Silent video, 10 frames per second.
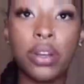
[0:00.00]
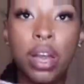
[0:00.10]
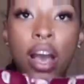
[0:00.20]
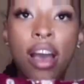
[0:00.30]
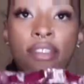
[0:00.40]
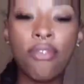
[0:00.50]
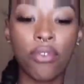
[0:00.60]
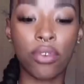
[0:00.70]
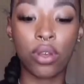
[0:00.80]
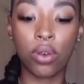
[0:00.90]

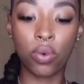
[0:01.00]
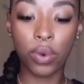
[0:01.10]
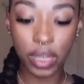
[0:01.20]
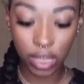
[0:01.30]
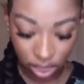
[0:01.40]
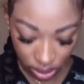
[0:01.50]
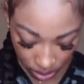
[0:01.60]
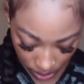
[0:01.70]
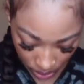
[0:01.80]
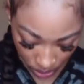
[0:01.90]
halfway
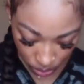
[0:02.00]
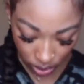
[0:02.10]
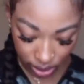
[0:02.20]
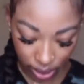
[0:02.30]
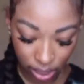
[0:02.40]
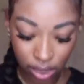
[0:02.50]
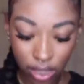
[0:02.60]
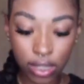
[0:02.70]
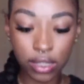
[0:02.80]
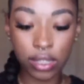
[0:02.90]
where it's like
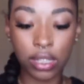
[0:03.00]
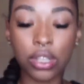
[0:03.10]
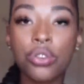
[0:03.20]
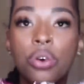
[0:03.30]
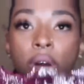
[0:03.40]
this and you don't